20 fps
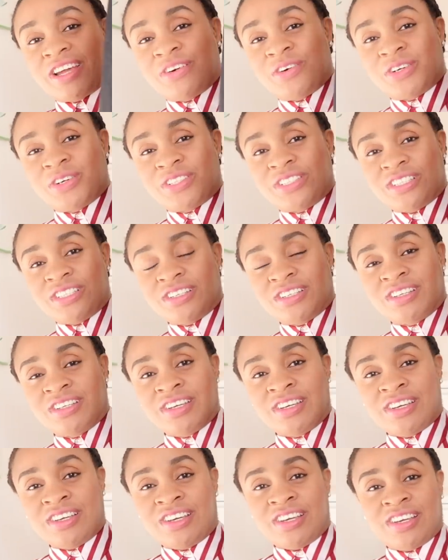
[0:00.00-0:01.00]
I got.
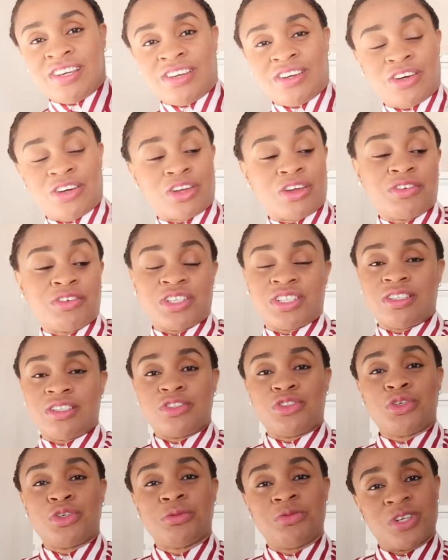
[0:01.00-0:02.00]
Okay, obviously
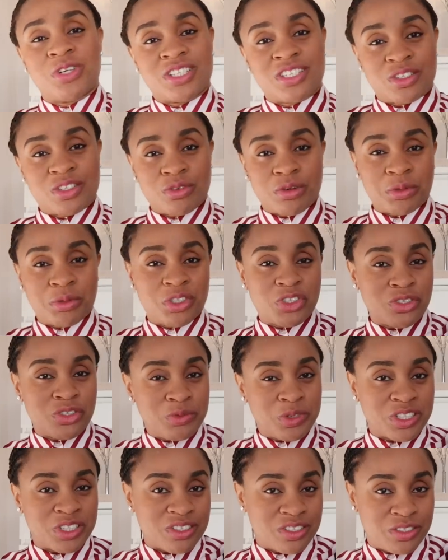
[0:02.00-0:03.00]
the tube dress as well, but the
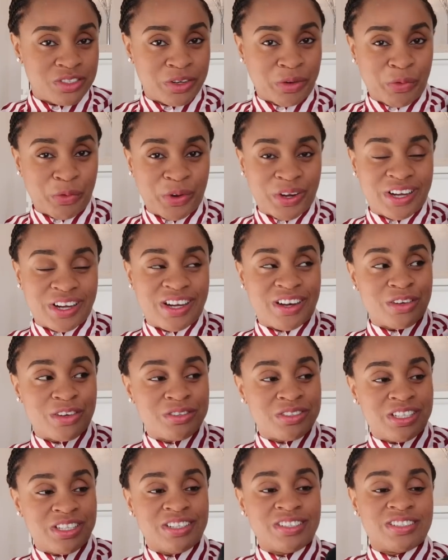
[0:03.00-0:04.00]
tube dress is my work
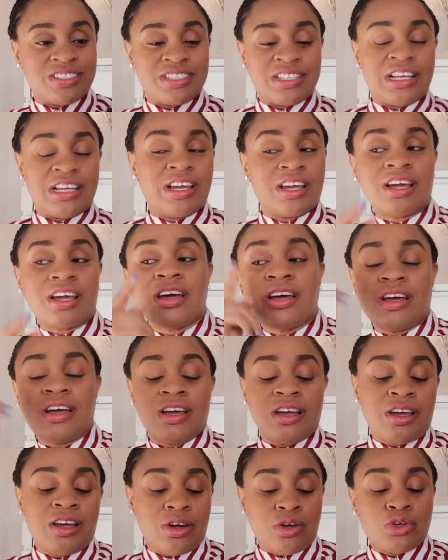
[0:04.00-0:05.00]
outfit. That was just like
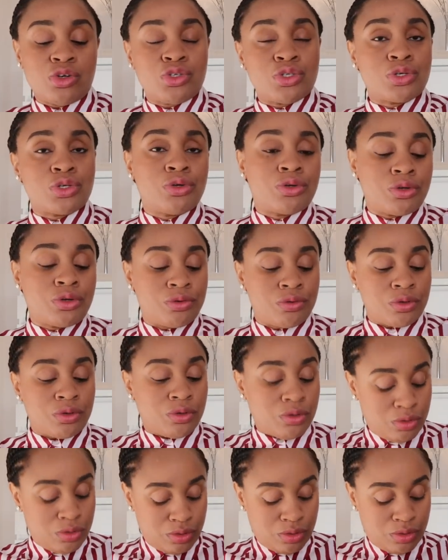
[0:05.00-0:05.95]
ojukokoro.